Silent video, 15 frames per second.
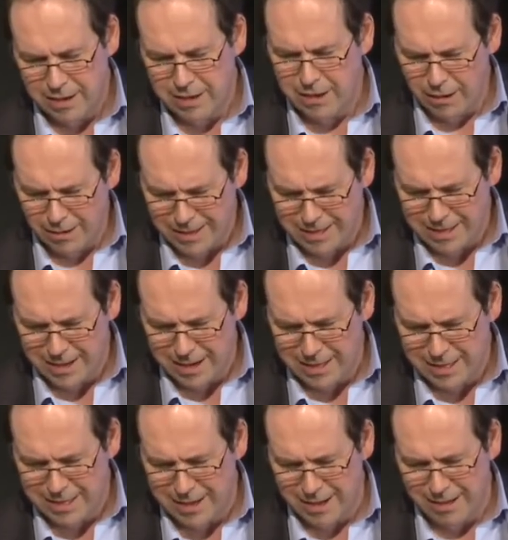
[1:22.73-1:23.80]
God, this
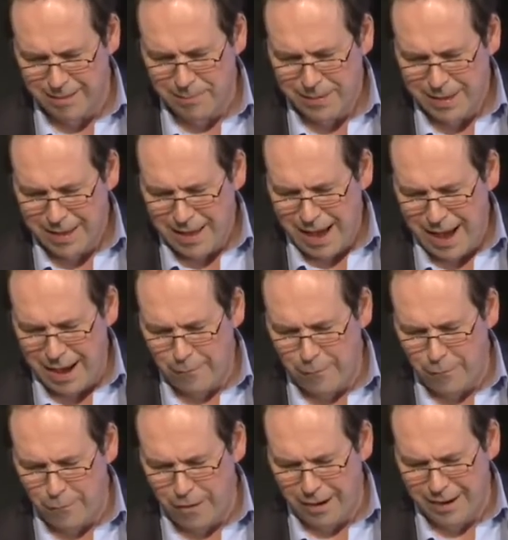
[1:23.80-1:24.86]
guy's dull. And
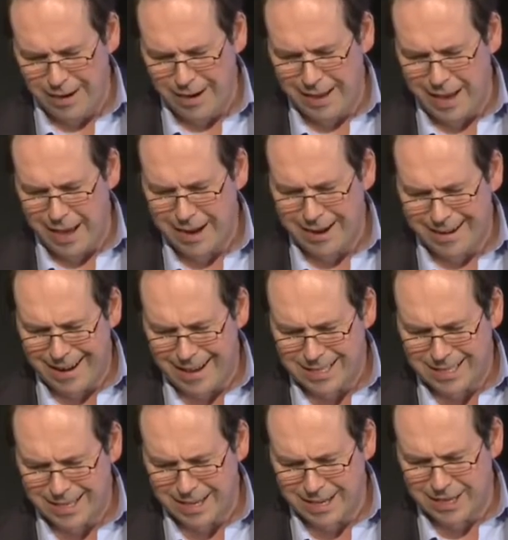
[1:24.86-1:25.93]
finally, a
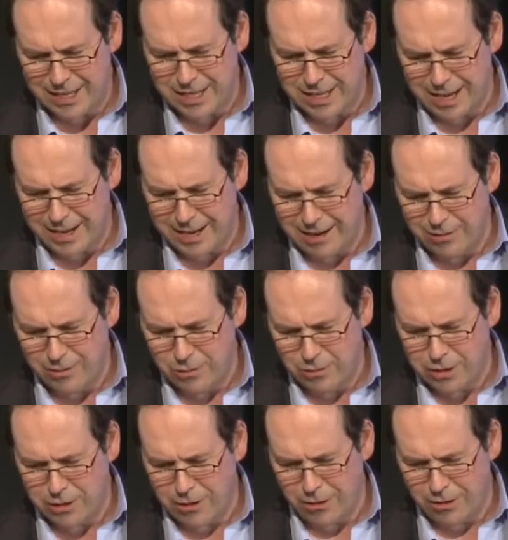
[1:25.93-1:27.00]
classic English day at
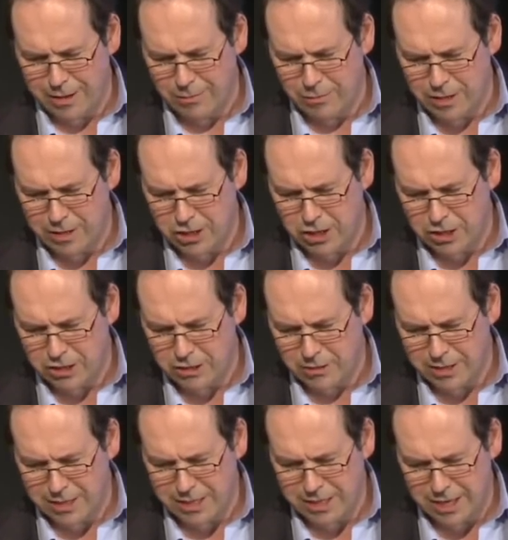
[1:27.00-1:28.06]
Lord's. Collingwood has just
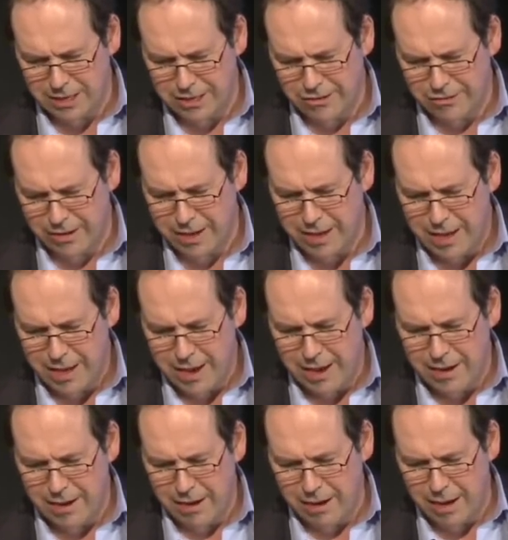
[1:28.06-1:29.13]
got his century,
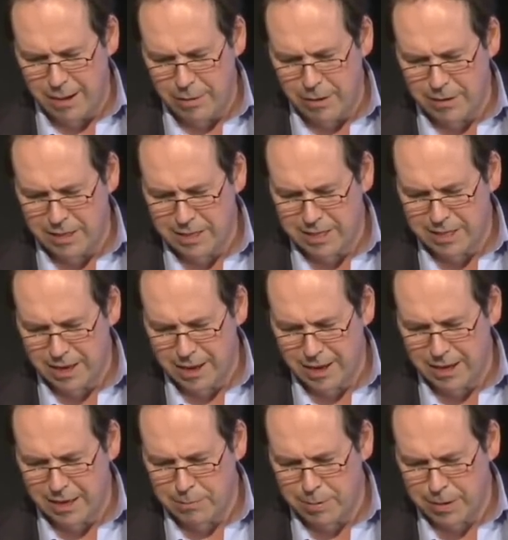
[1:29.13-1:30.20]
and I am only
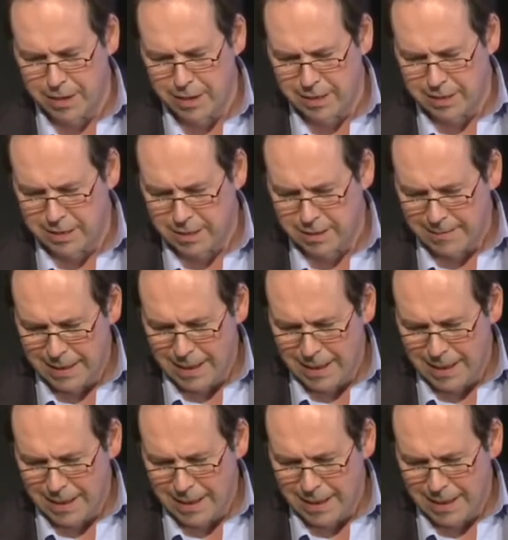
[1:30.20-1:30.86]
slightly pissed.